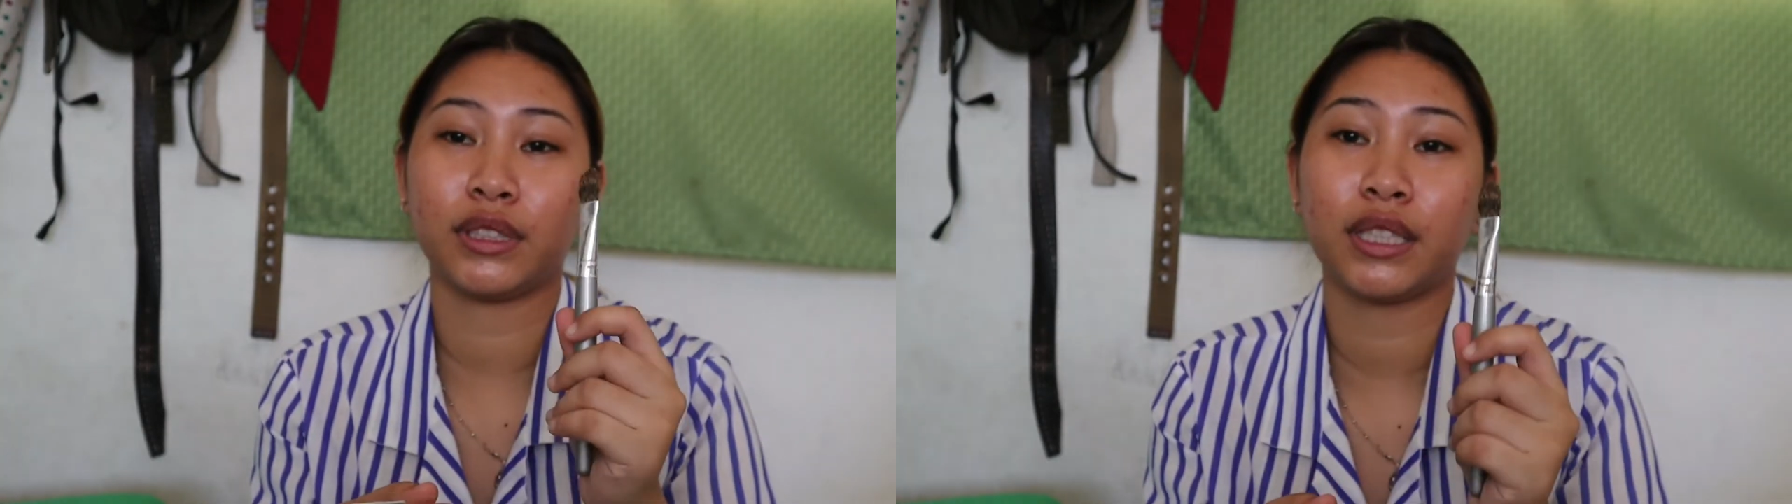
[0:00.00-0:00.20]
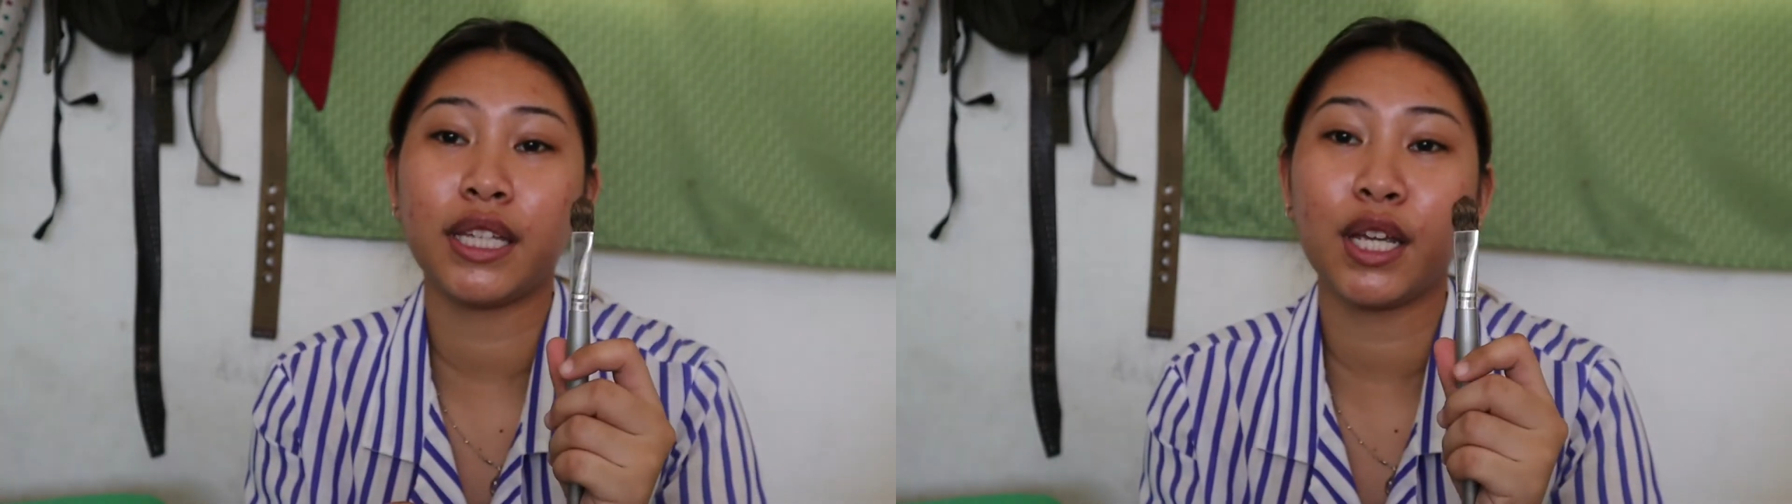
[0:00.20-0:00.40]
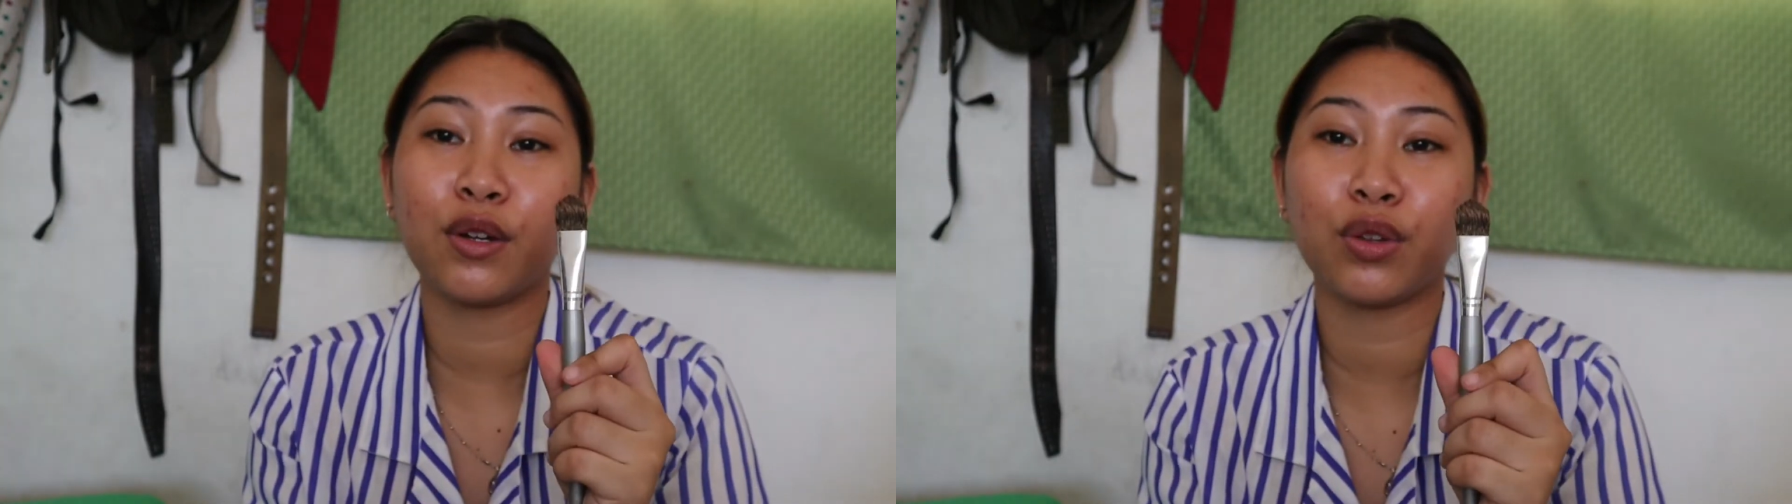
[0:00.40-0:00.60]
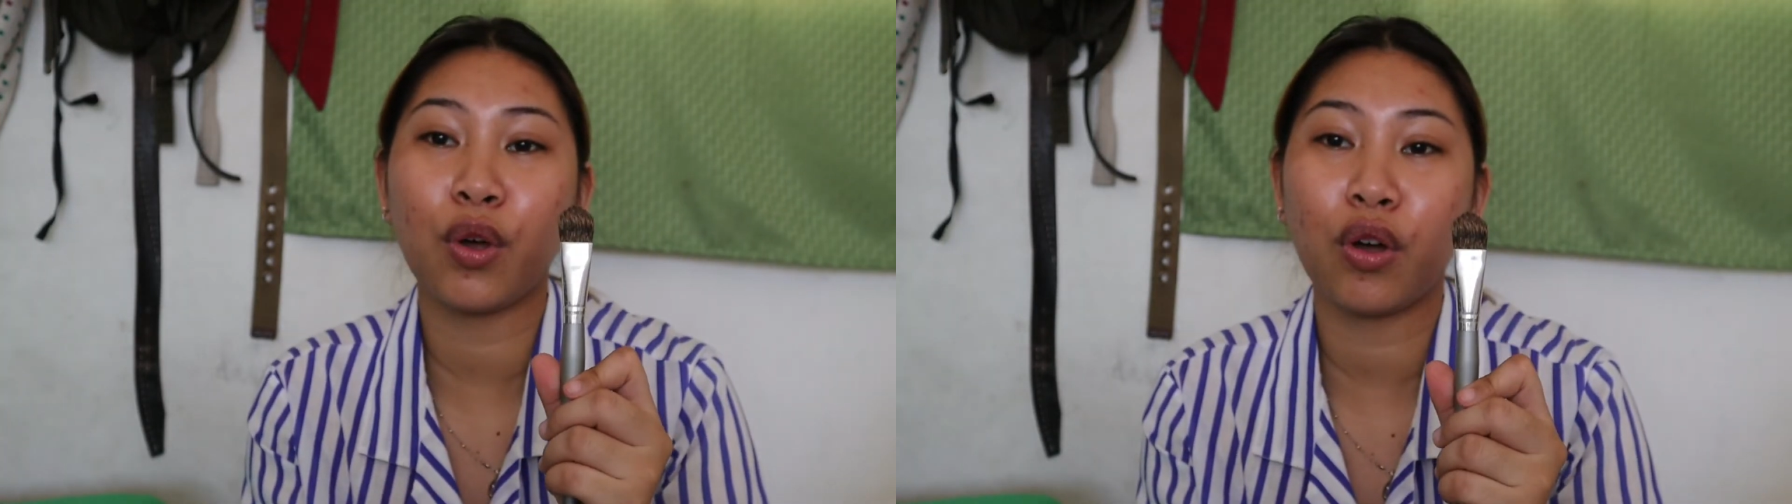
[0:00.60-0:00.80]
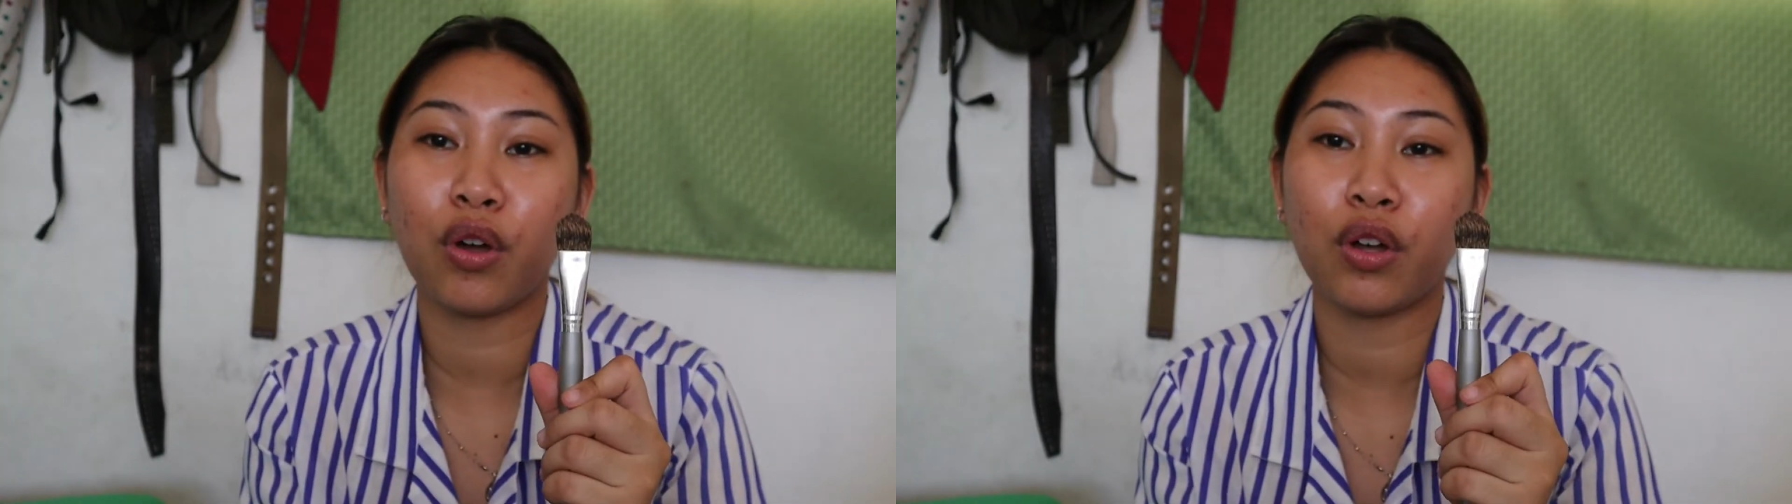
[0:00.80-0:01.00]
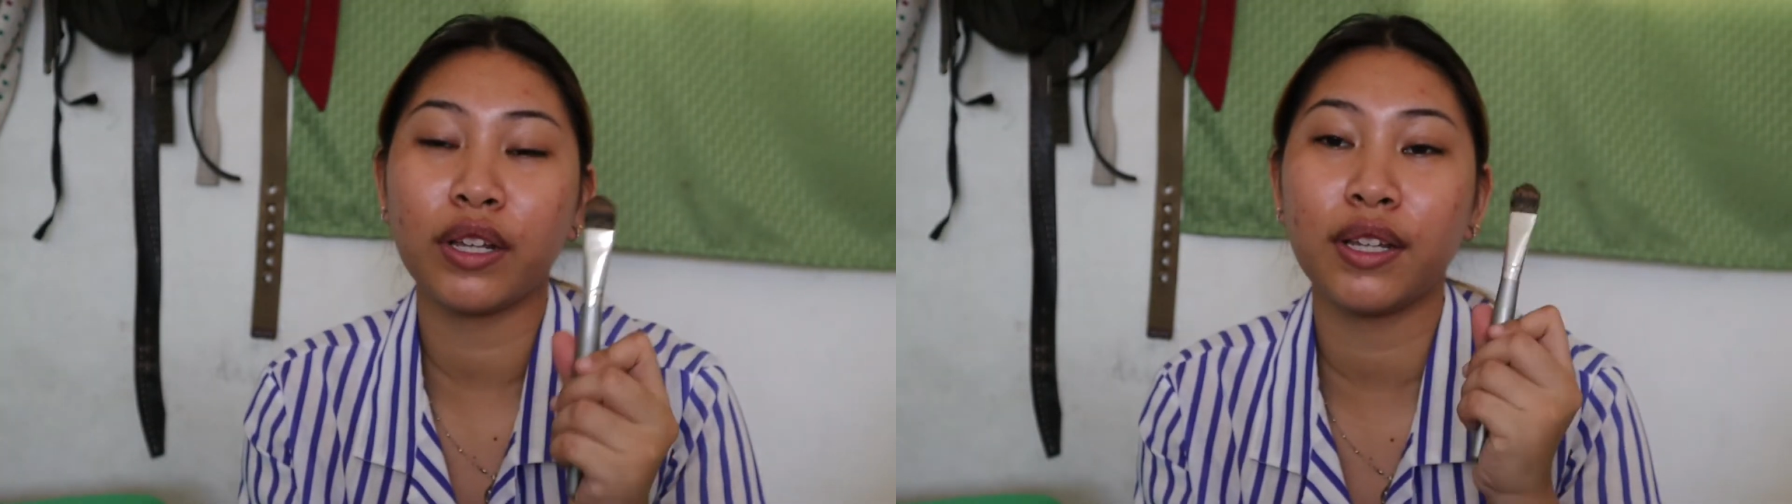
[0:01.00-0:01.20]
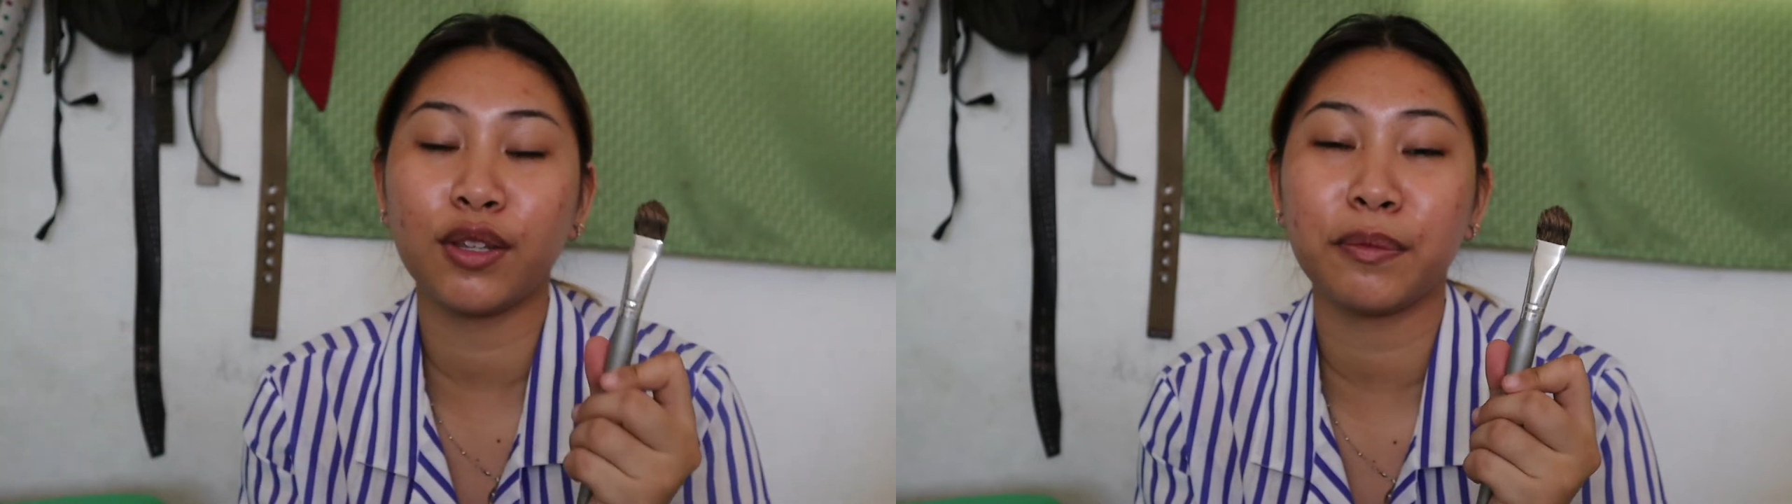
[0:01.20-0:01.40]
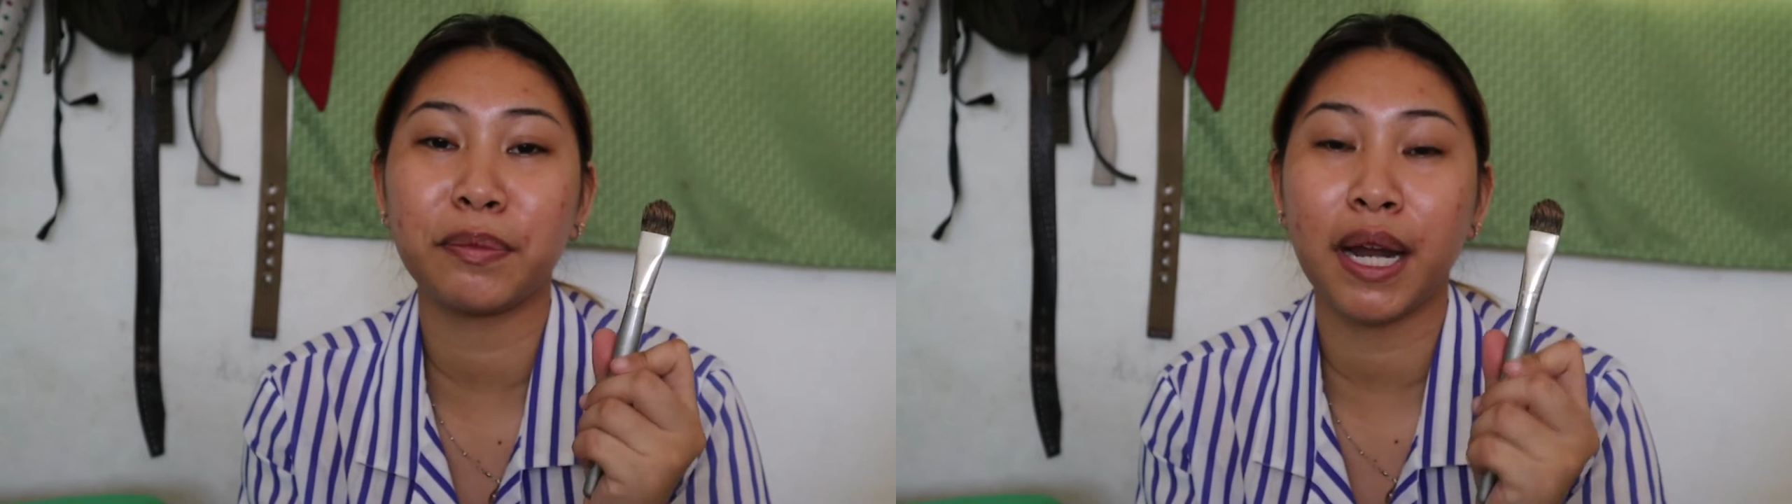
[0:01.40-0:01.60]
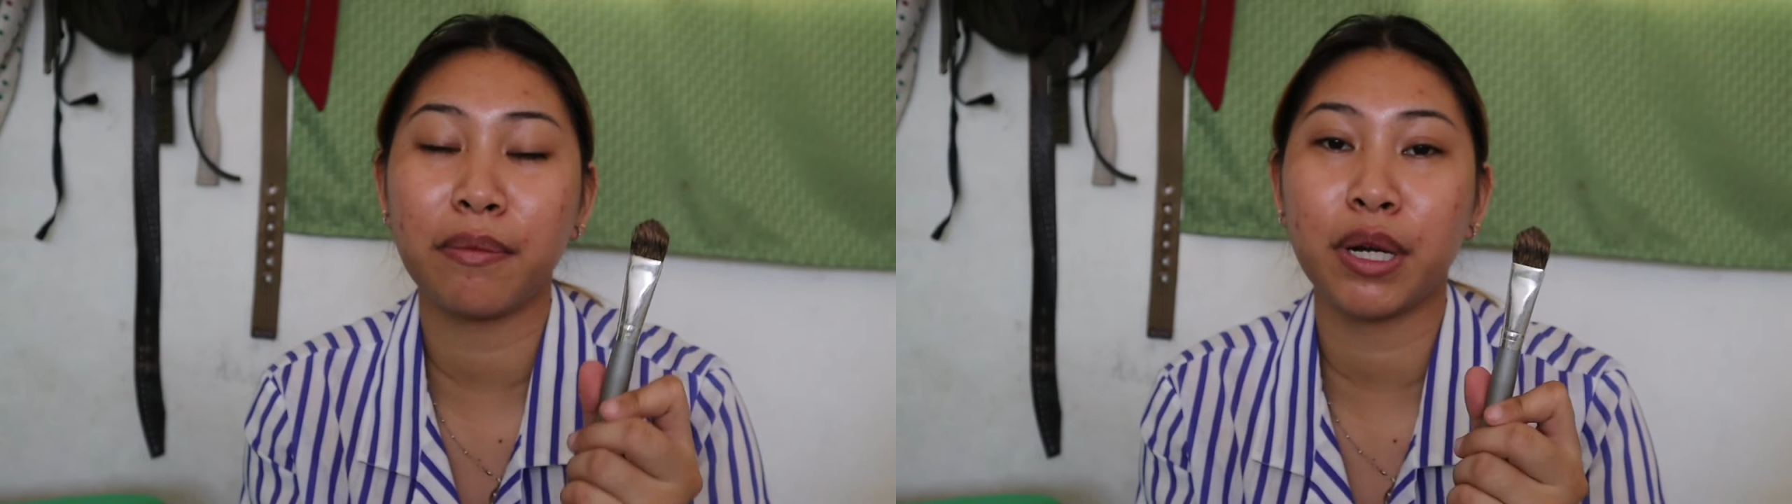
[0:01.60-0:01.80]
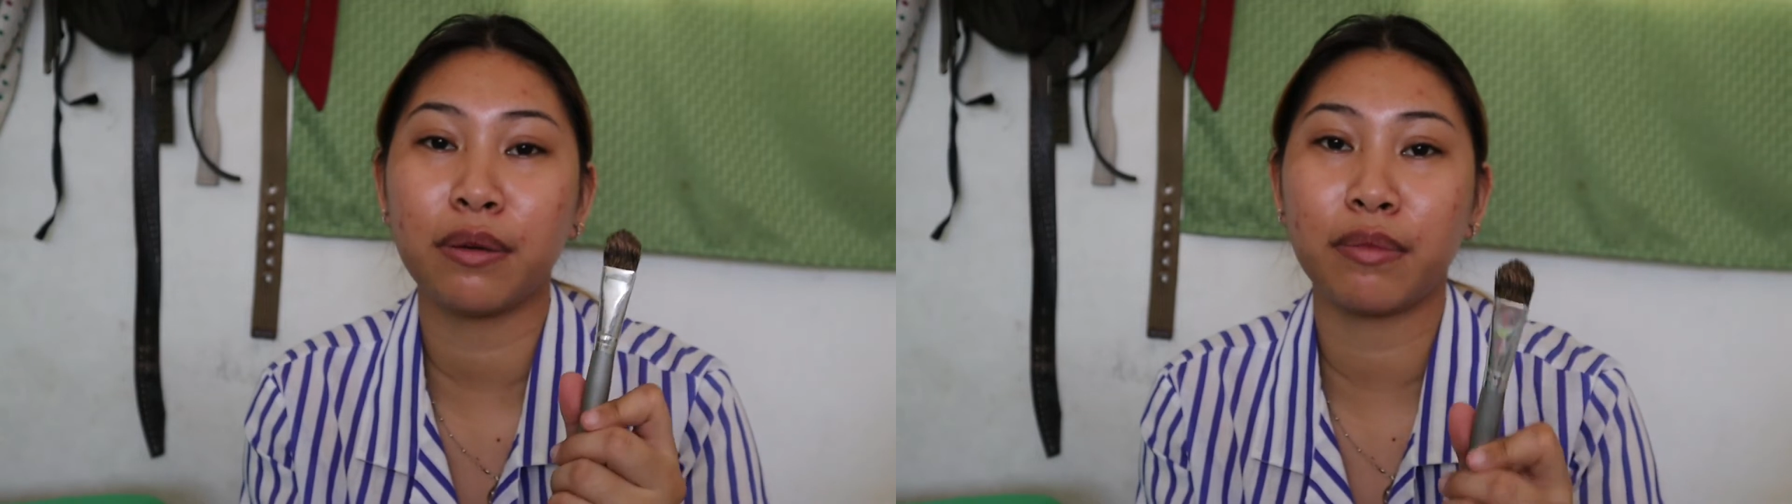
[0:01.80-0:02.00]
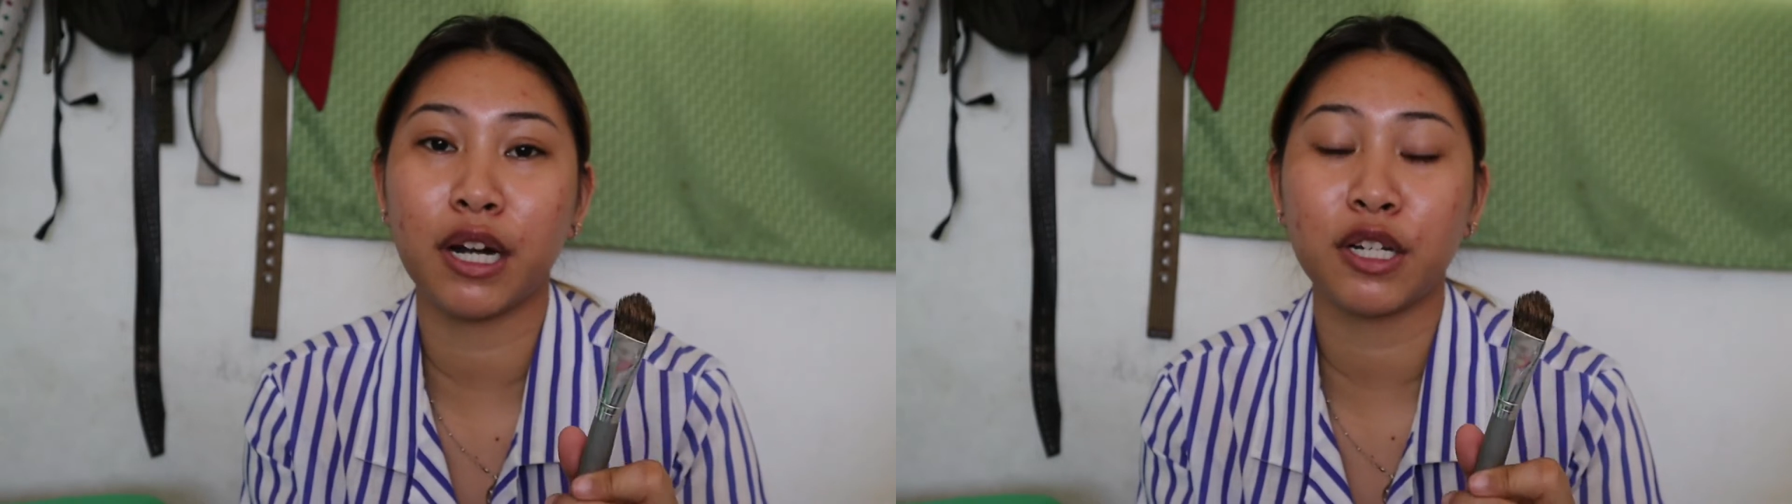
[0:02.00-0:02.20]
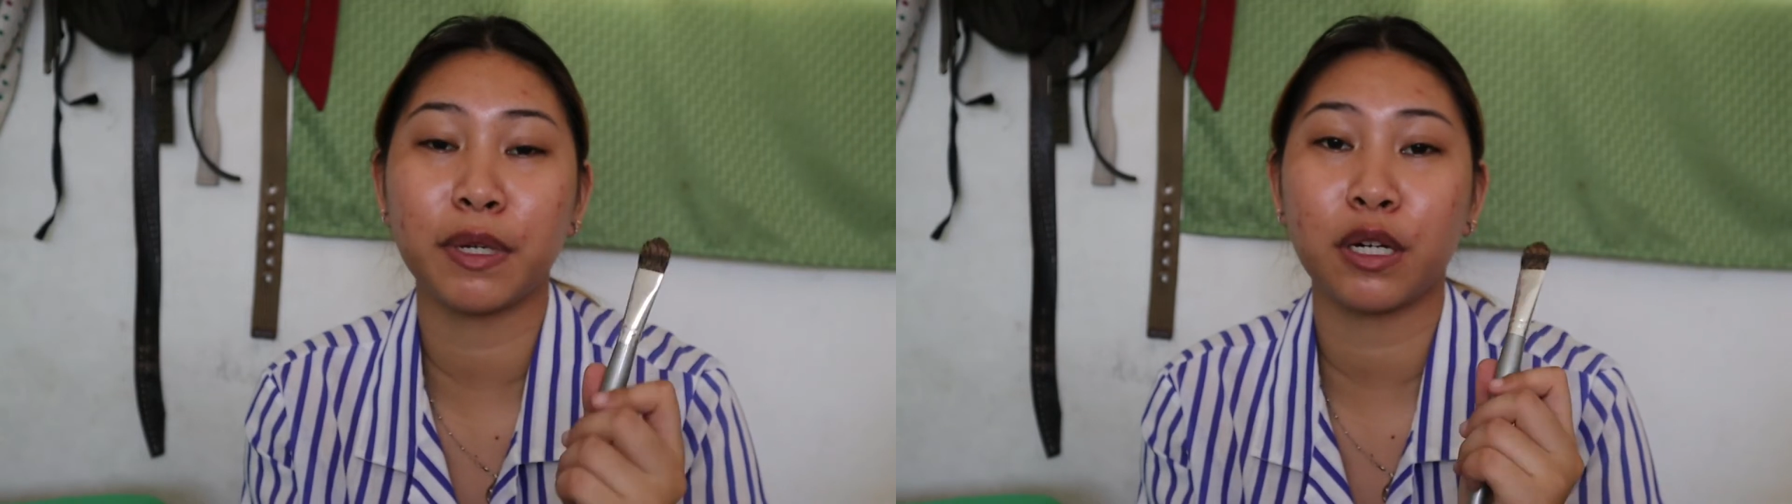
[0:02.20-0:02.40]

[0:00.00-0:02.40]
Hindi to primer brush,